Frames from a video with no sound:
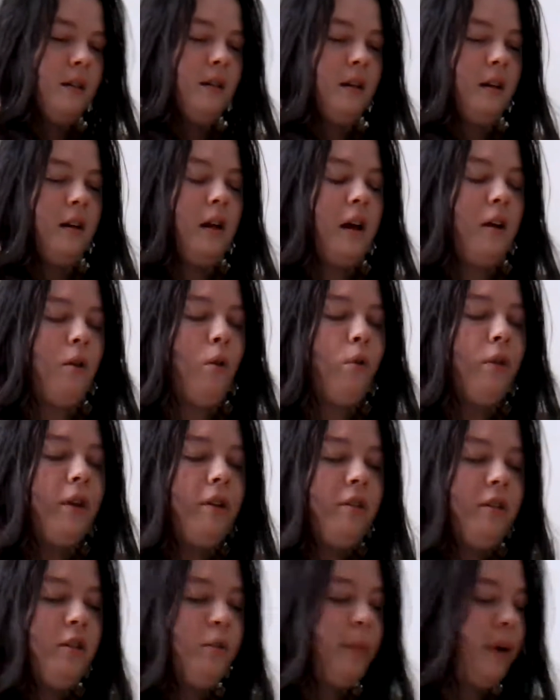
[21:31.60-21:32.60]
not only are
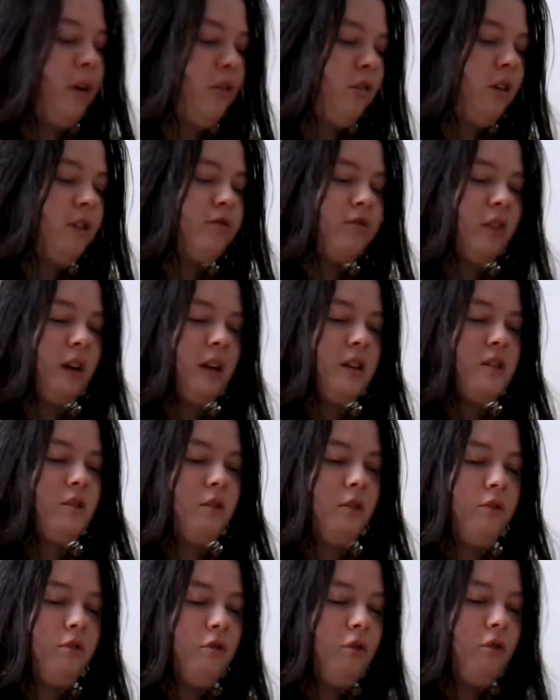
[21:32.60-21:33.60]
you my girlfriend, so
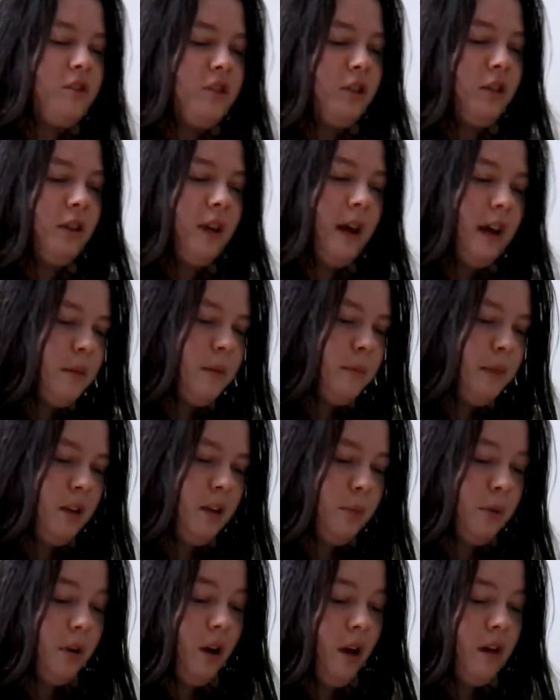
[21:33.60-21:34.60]
of course you'd lie to me,
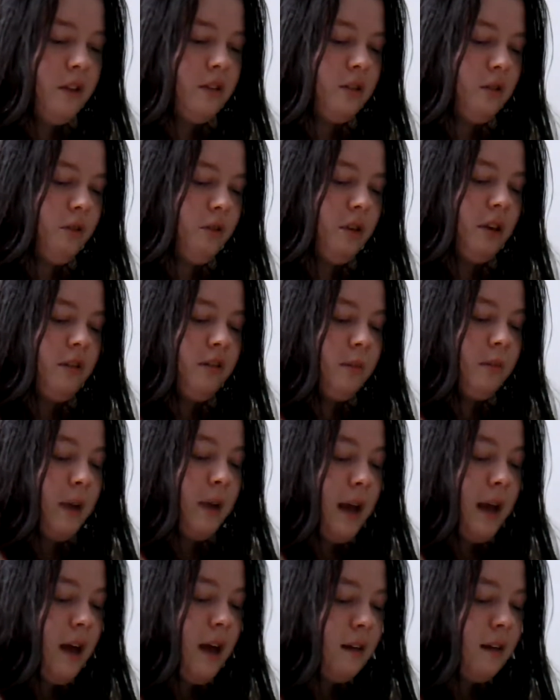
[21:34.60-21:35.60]
but also you're in my
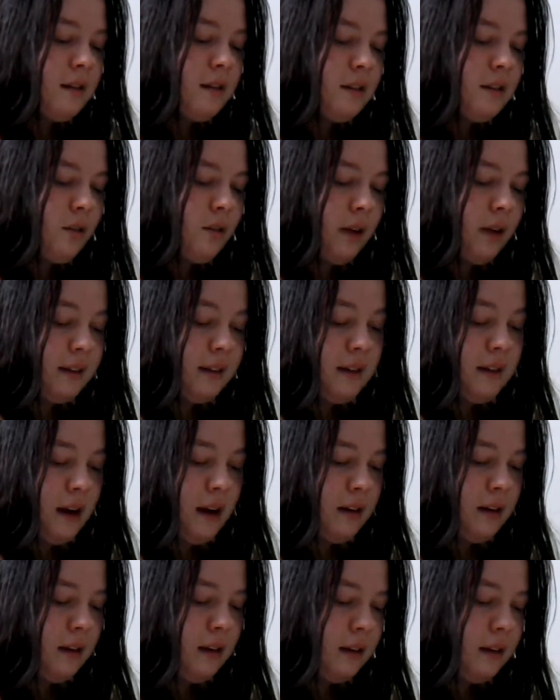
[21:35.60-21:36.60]
head, so, like,
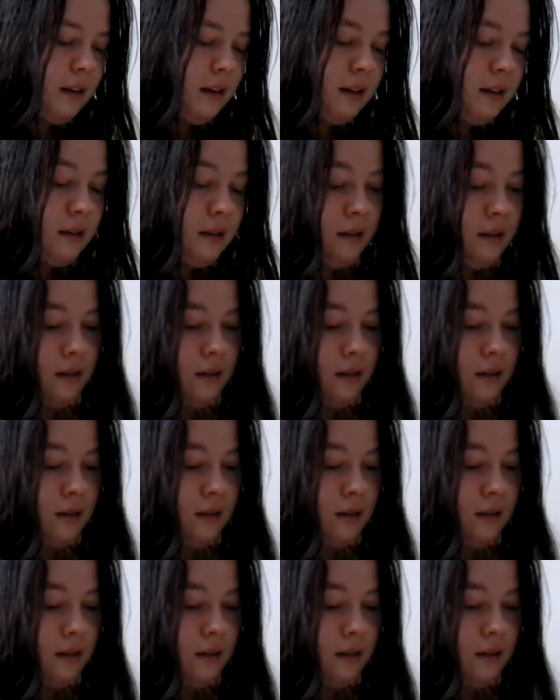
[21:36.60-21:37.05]
technically